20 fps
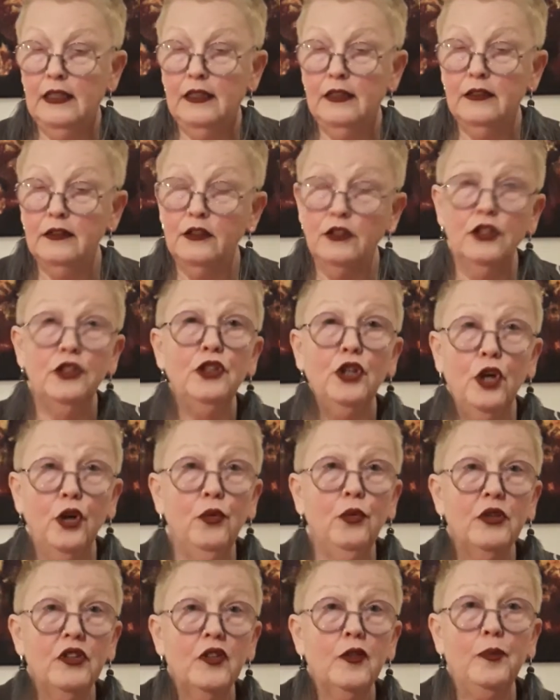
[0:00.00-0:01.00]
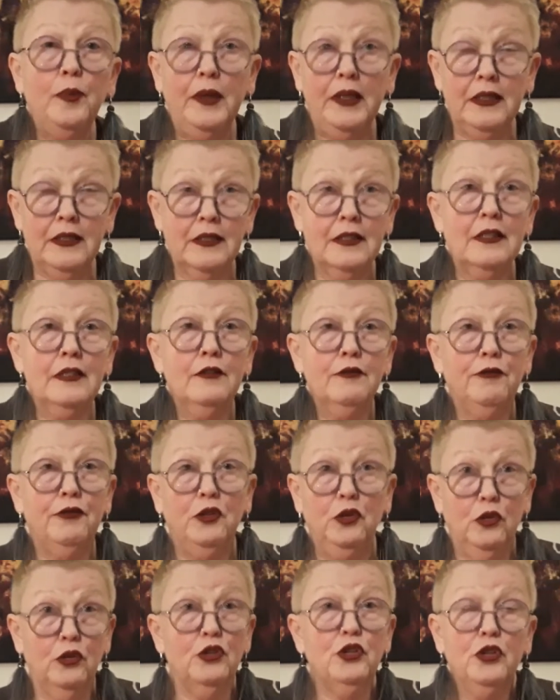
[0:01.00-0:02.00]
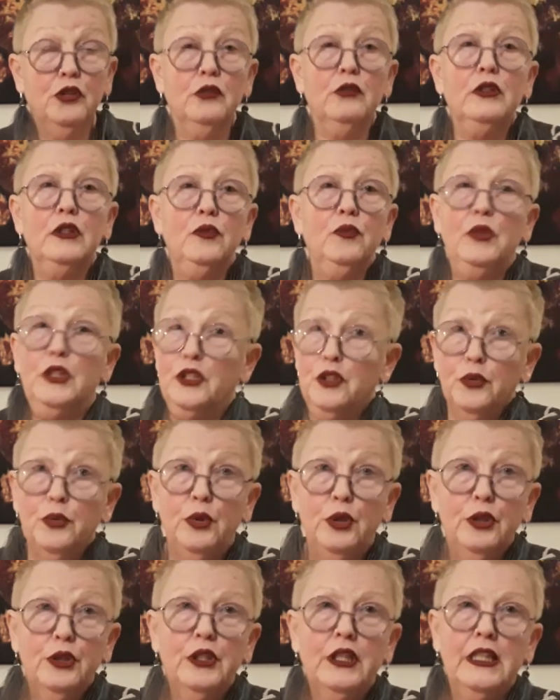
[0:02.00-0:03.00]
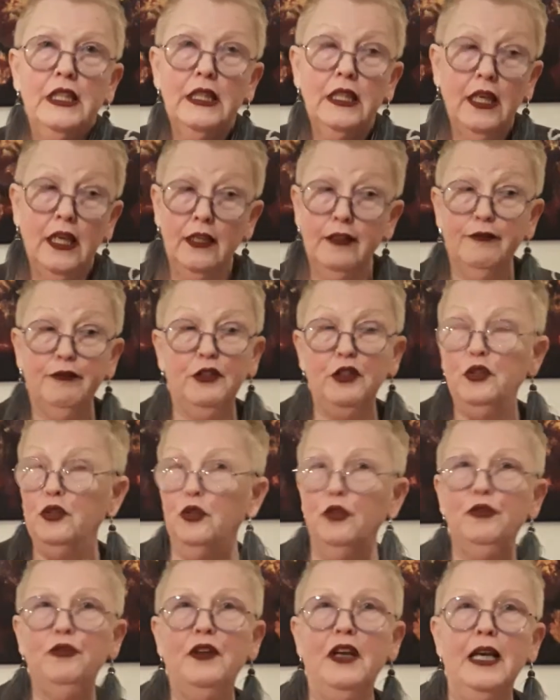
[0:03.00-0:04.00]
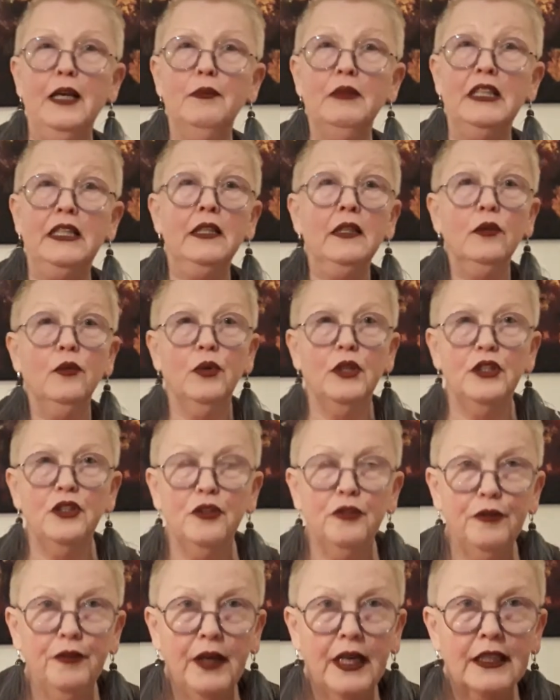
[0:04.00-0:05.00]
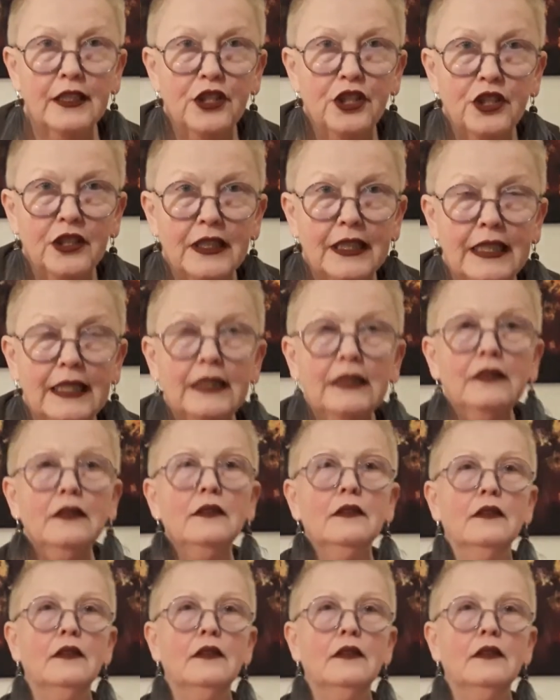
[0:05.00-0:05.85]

You know what's best for your children when you're working, and for your family when you're functioning,